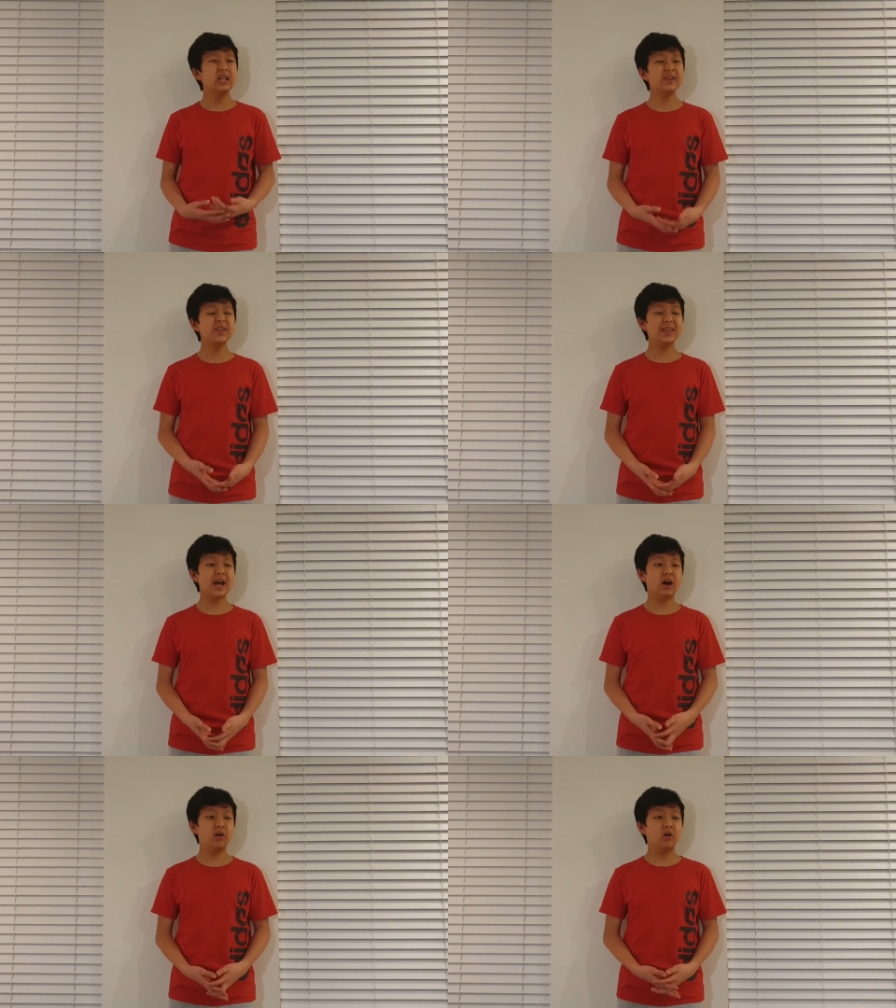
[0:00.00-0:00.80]
Even
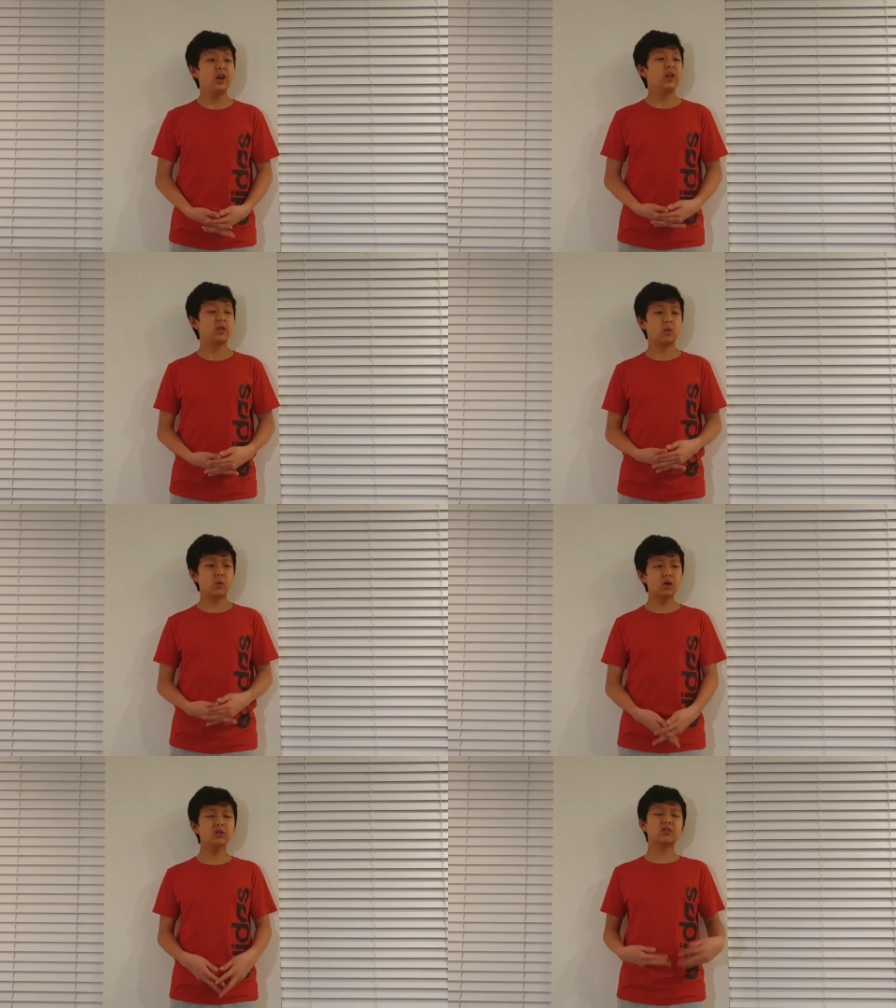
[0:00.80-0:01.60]
now, the
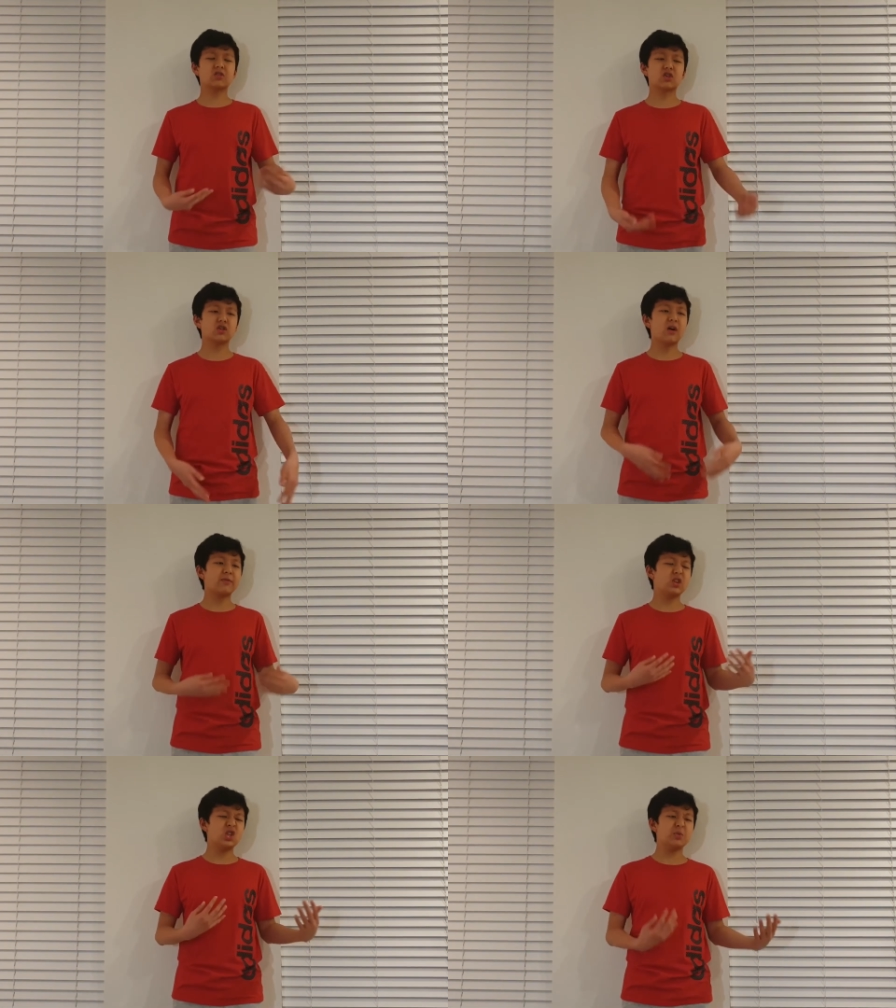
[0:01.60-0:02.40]
world started
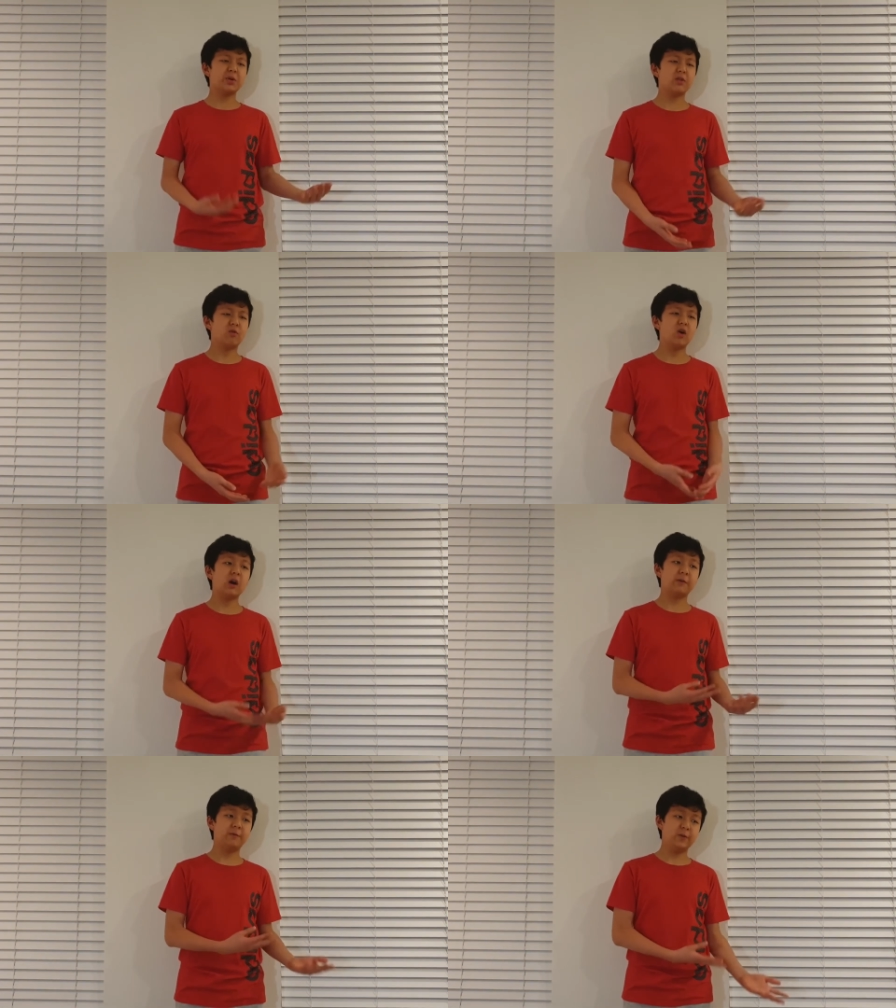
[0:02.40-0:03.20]
off the new year on the
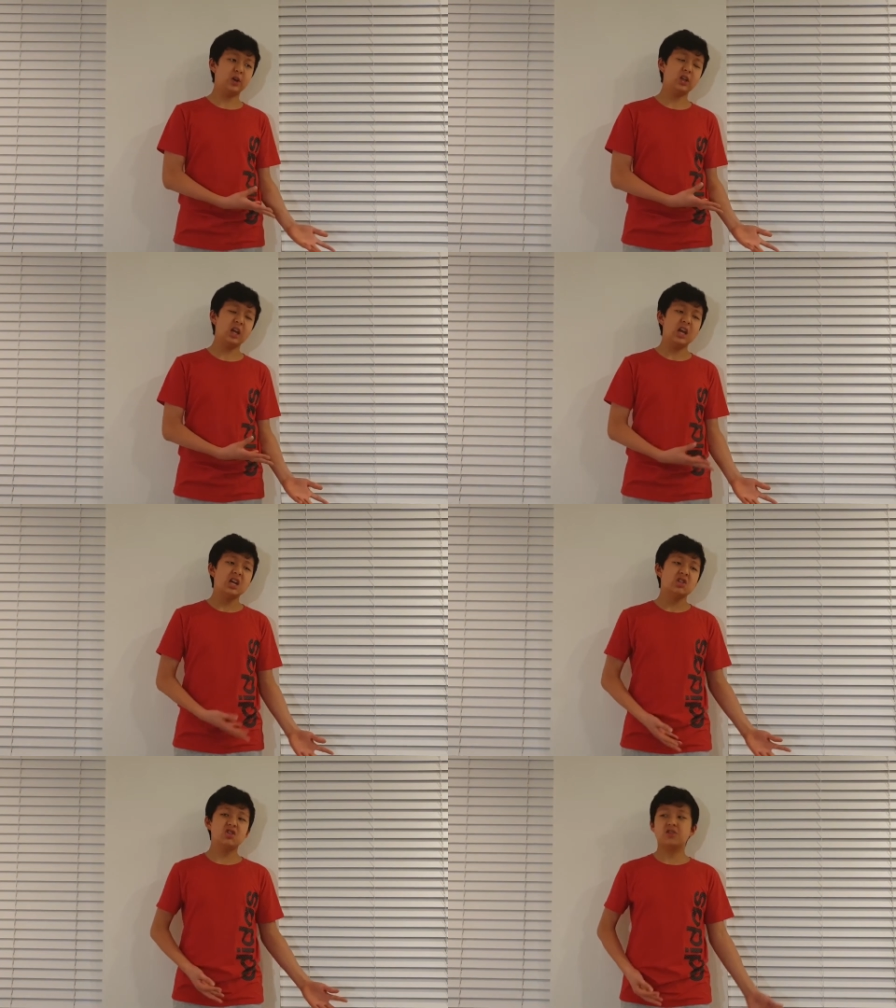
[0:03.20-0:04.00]
wrong foot
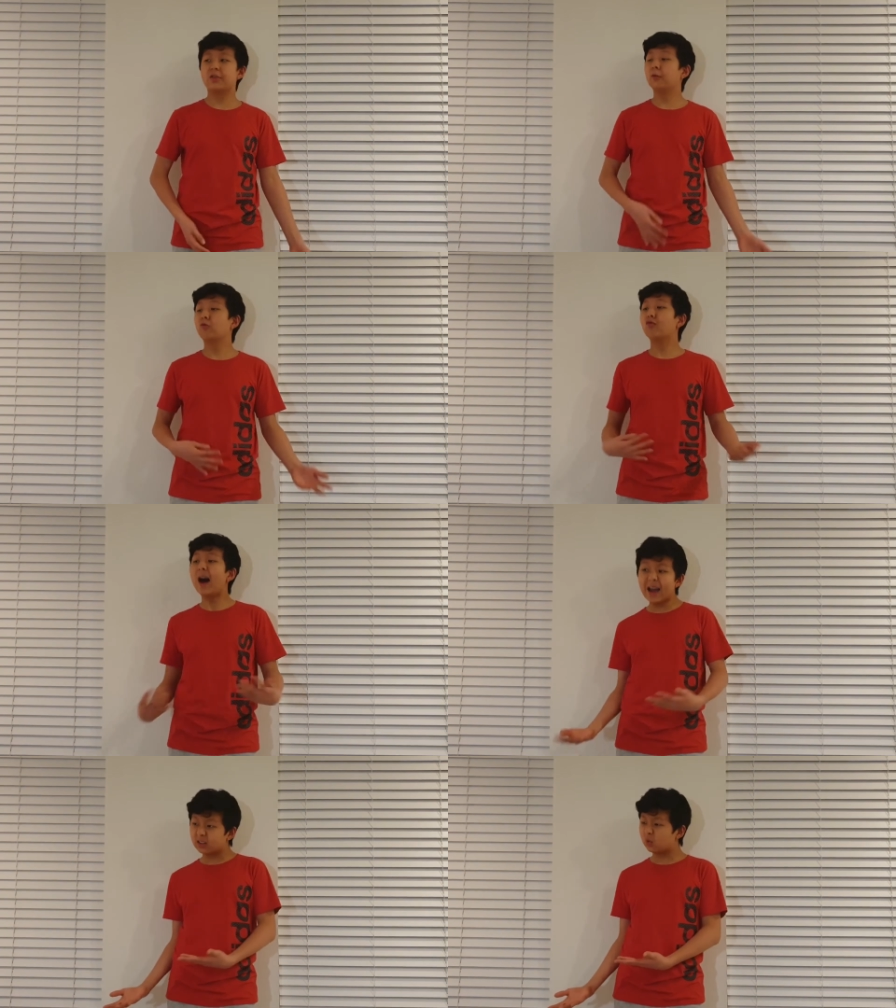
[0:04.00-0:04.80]
due to the
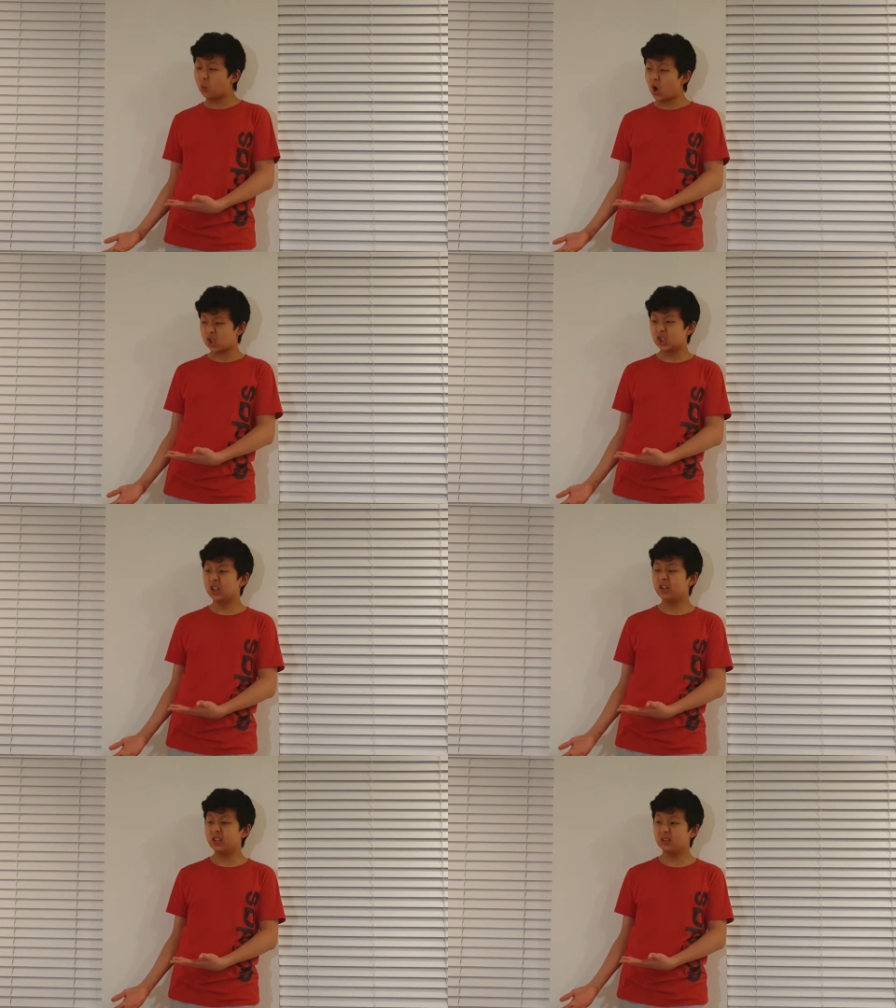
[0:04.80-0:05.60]
riots in
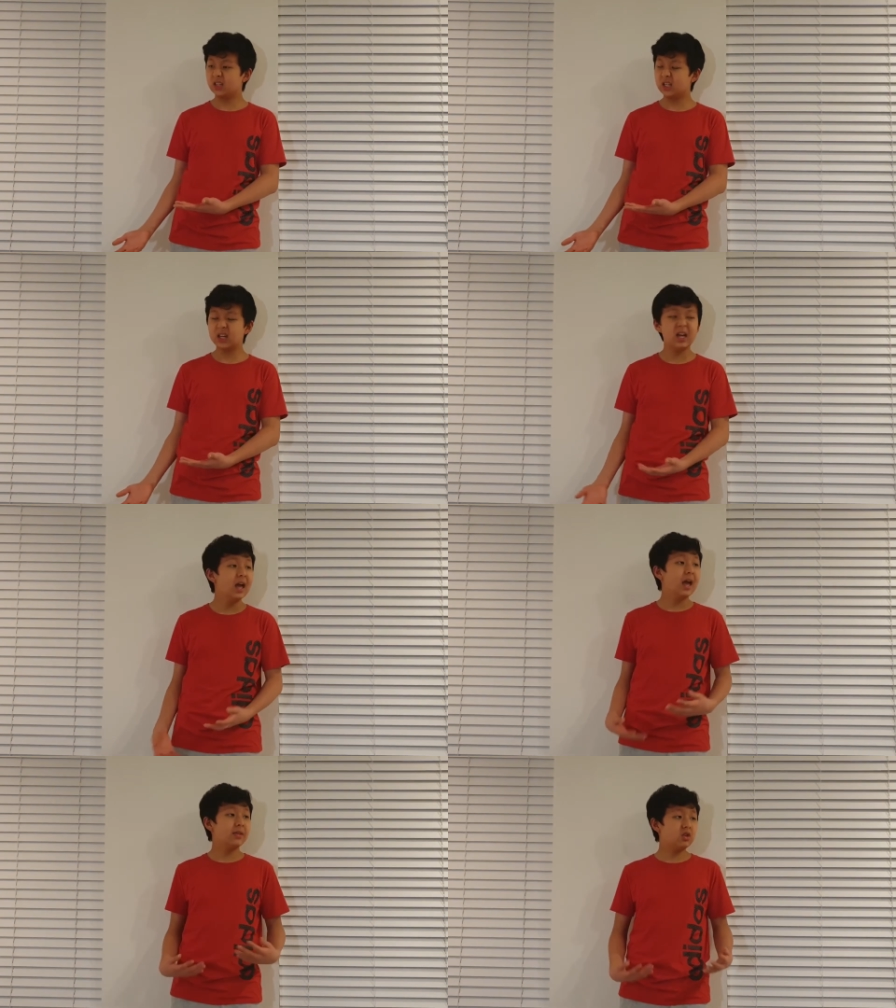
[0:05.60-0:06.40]
Washington, D.C.,
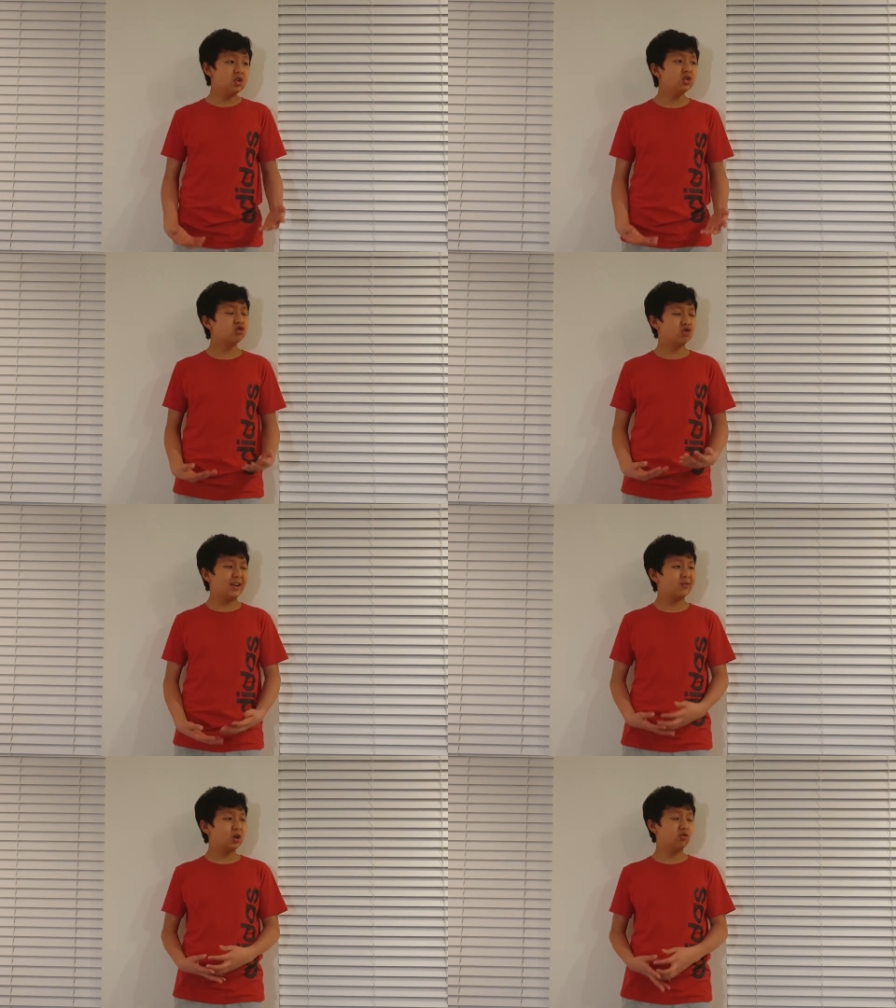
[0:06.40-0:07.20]
and the new
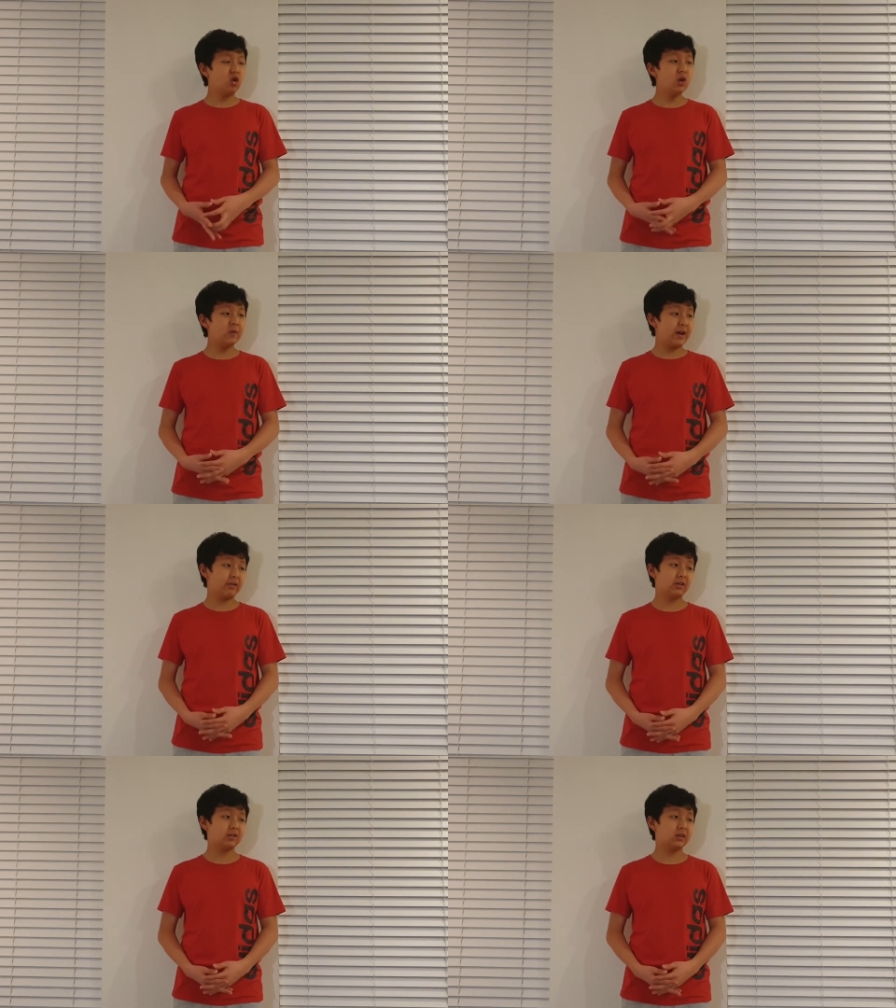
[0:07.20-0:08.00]
strain of
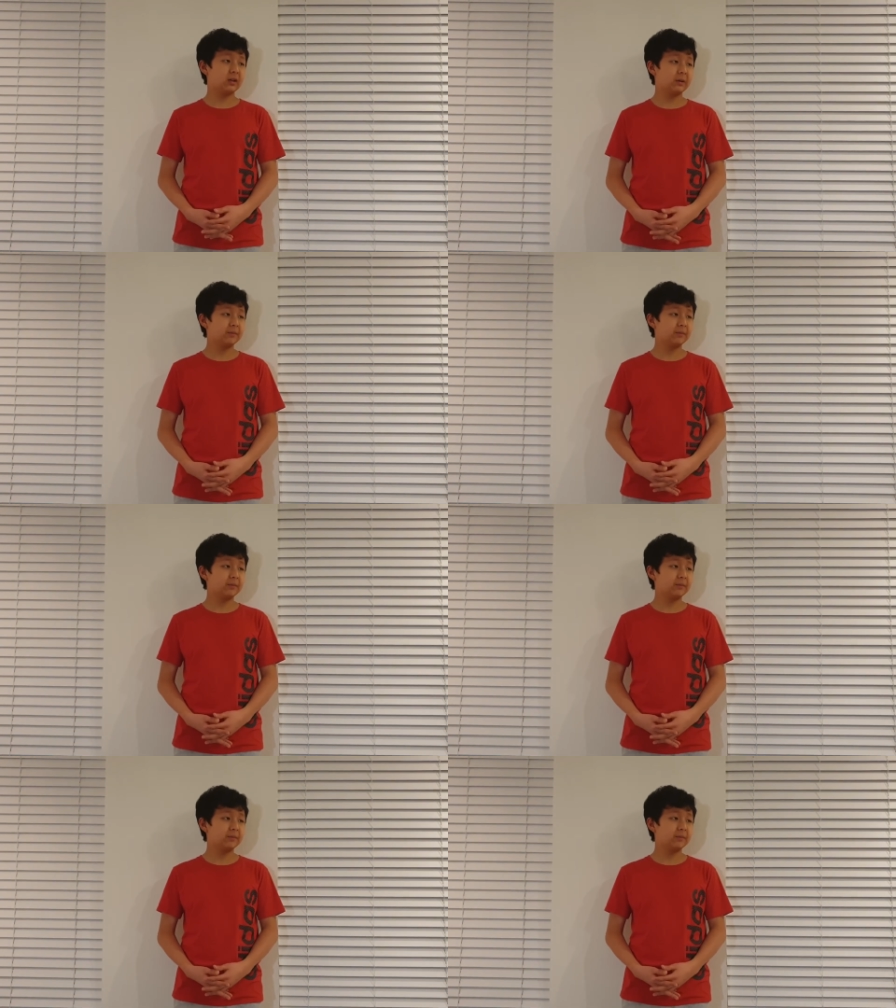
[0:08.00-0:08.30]
coronavirus.